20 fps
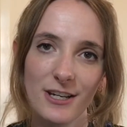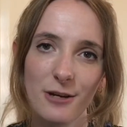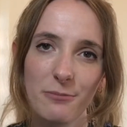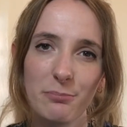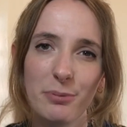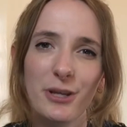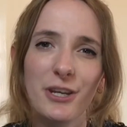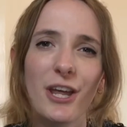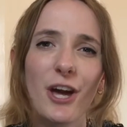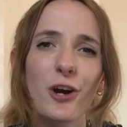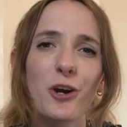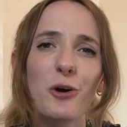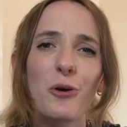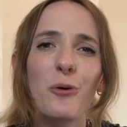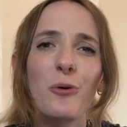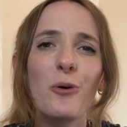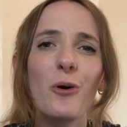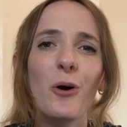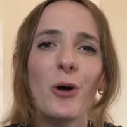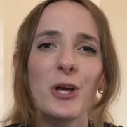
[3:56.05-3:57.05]
but
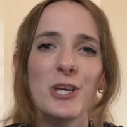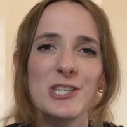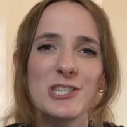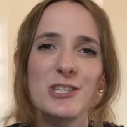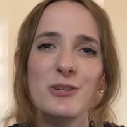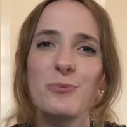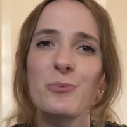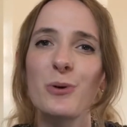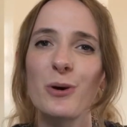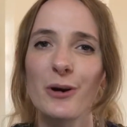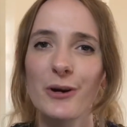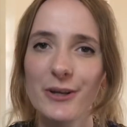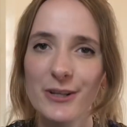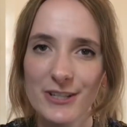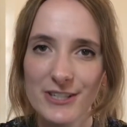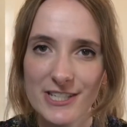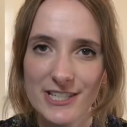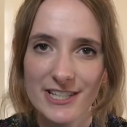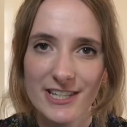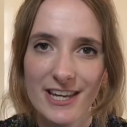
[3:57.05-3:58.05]
across the
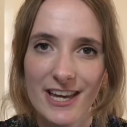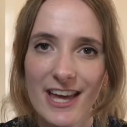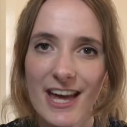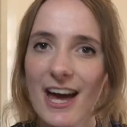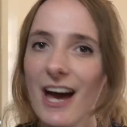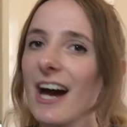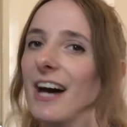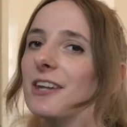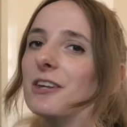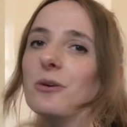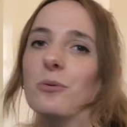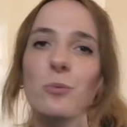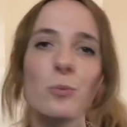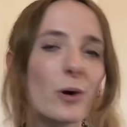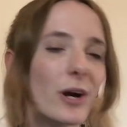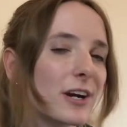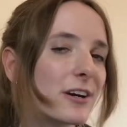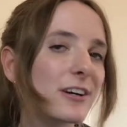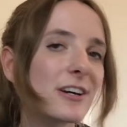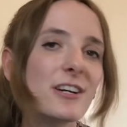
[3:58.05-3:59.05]
world. And the
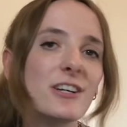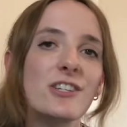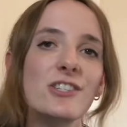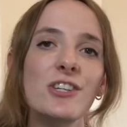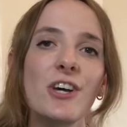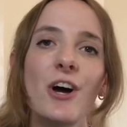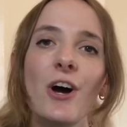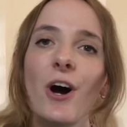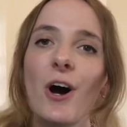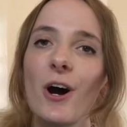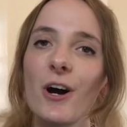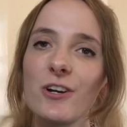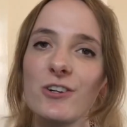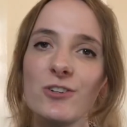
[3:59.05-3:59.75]
workers are